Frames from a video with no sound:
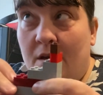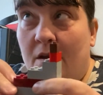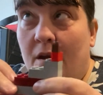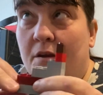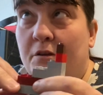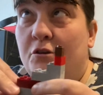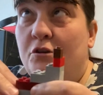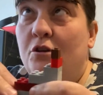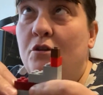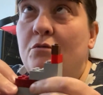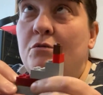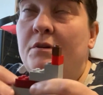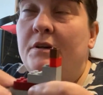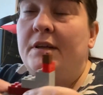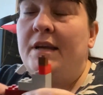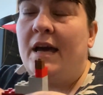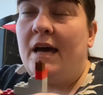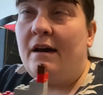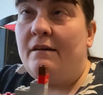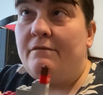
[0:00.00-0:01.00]
And you
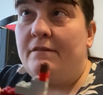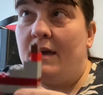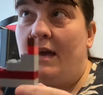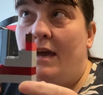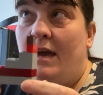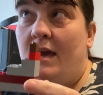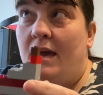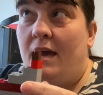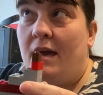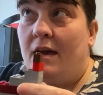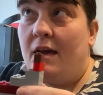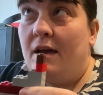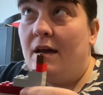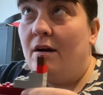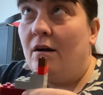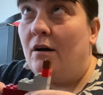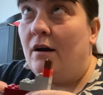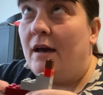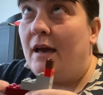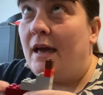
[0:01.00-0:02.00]
can have
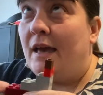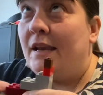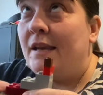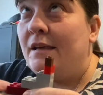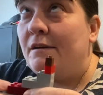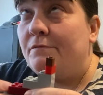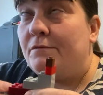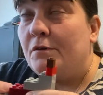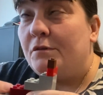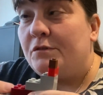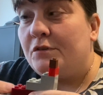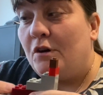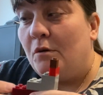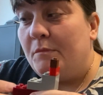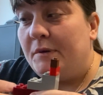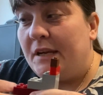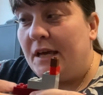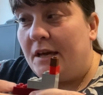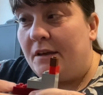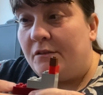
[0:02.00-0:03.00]
any of those
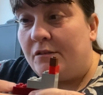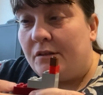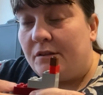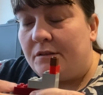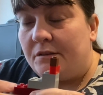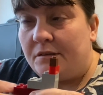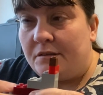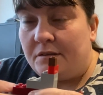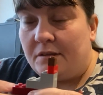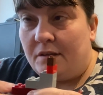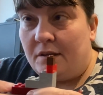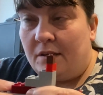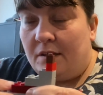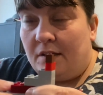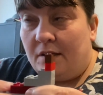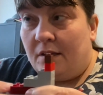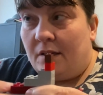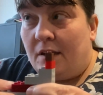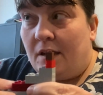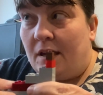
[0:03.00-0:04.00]
combinations
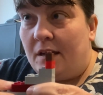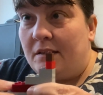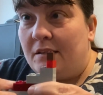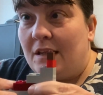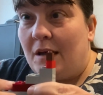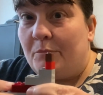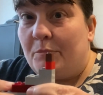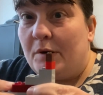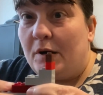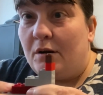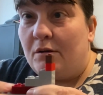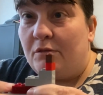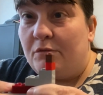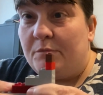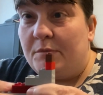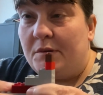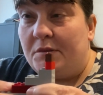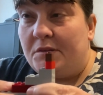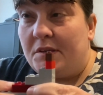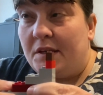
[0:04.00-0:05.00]
in that bar of
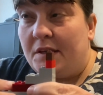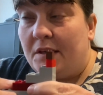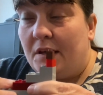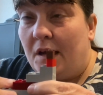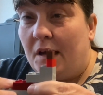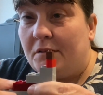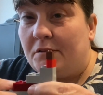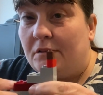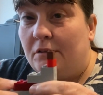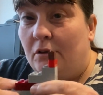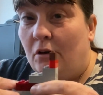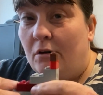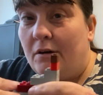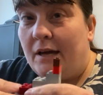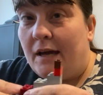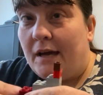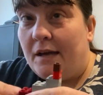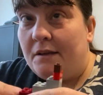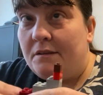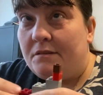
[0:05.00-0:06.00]
music as long
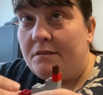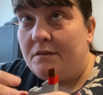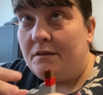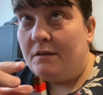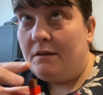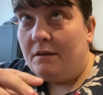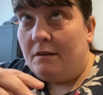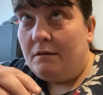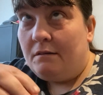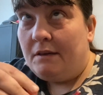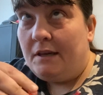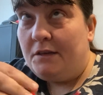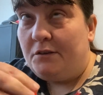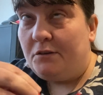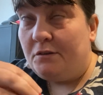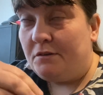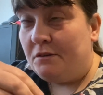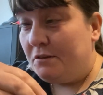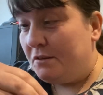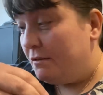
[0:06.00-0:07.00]
as it
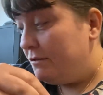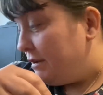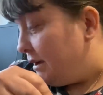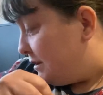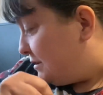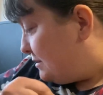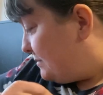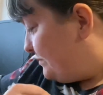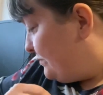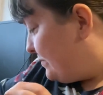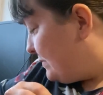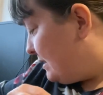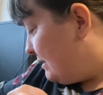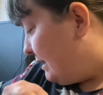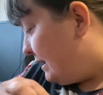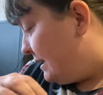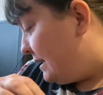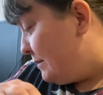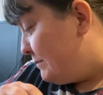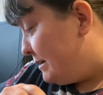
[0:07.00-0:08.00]
doesn't do this. All
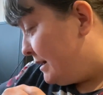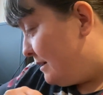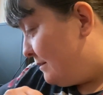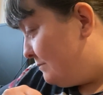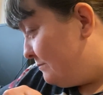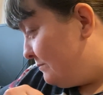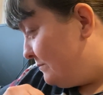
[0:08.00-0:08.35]
right, here we go.